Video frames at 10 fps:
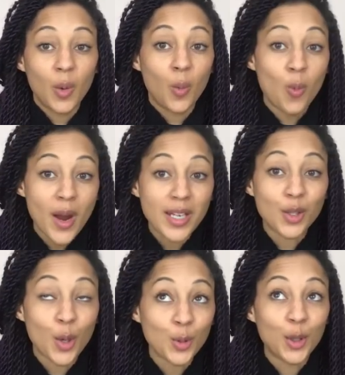wait
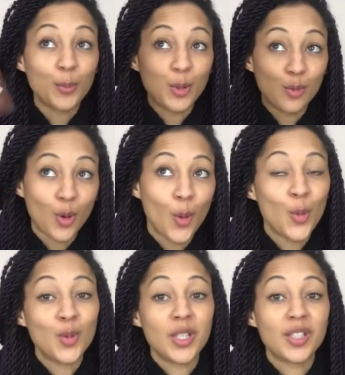hold up you've got
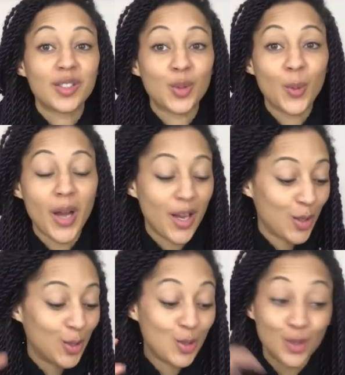all this to
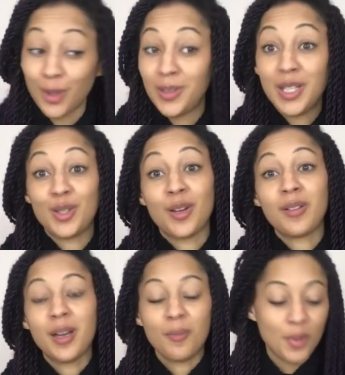work on you don't need to
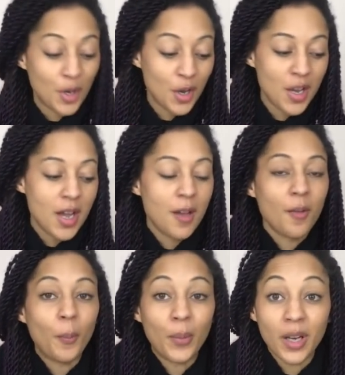go get more
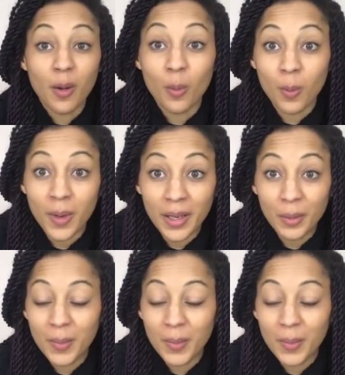but I will